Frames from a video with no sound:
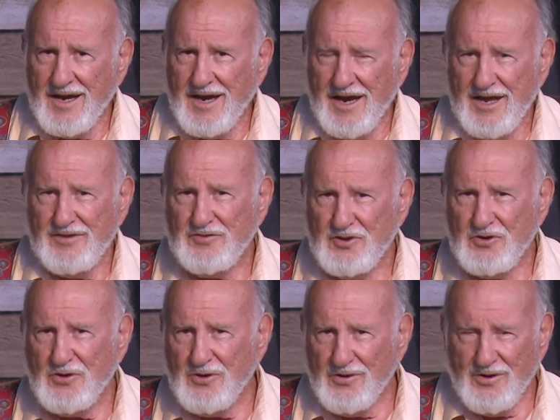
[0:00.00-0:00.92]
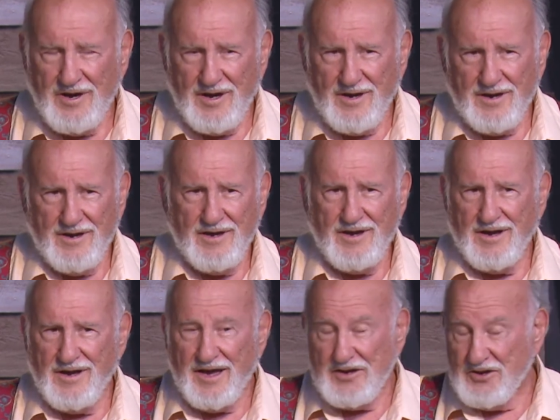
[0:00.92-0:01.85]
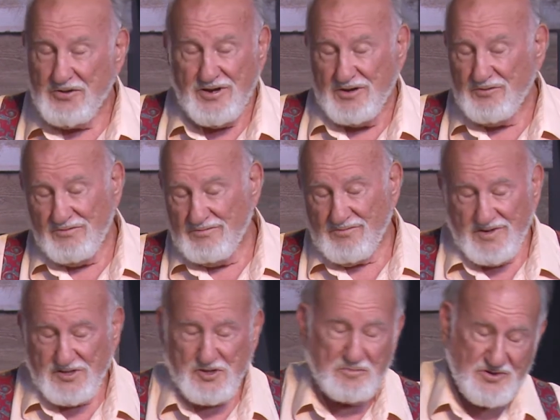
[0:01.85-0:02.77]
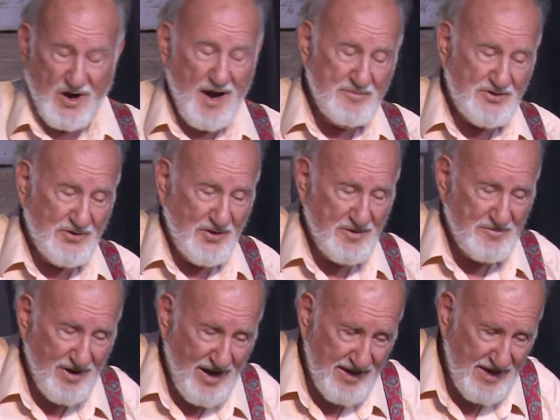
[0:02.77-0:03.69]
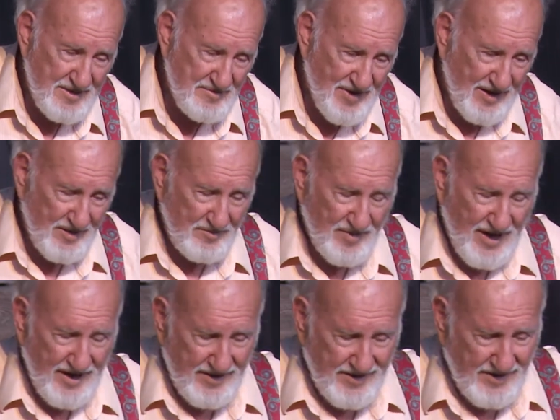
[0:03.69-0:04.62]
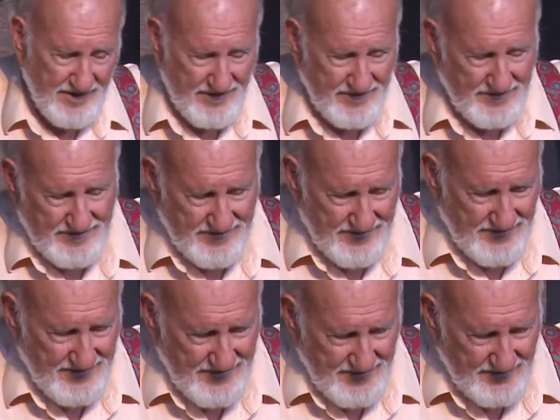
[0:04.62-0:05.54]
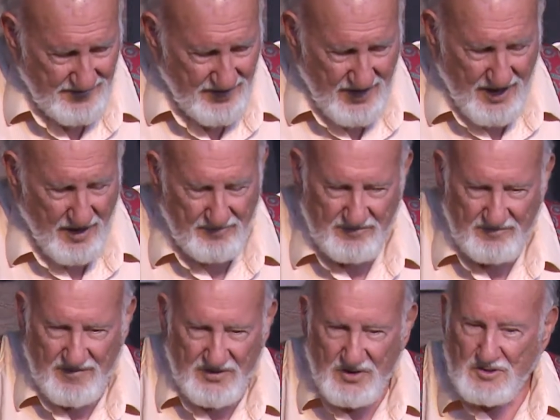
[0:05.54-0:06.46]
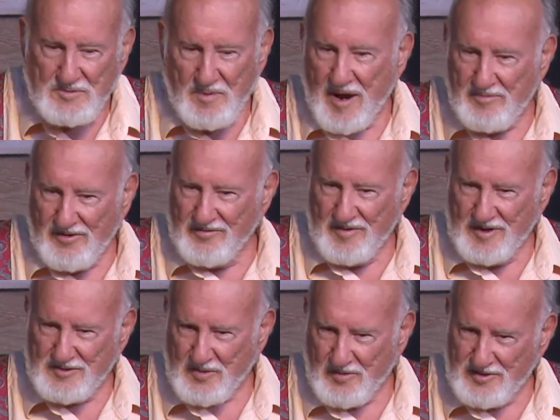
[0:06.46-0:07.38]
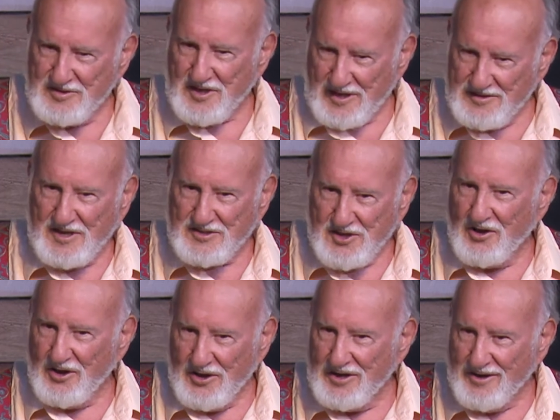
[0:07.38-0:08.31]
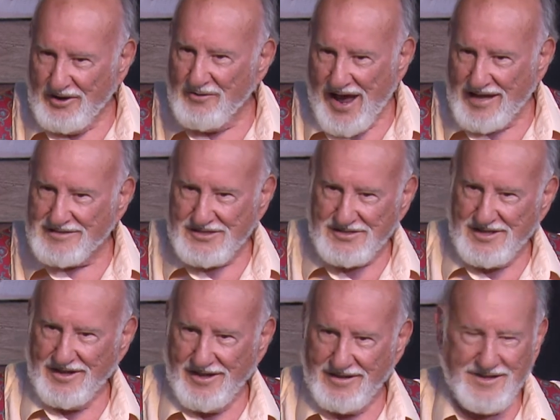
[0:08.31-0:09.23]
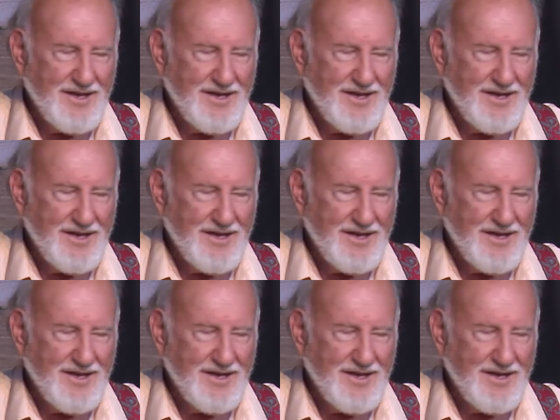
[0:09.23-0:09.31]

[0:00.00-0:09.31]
If you were, and you can subscribe to it by email, by the newspaper from Israel, says that's called Charetz still.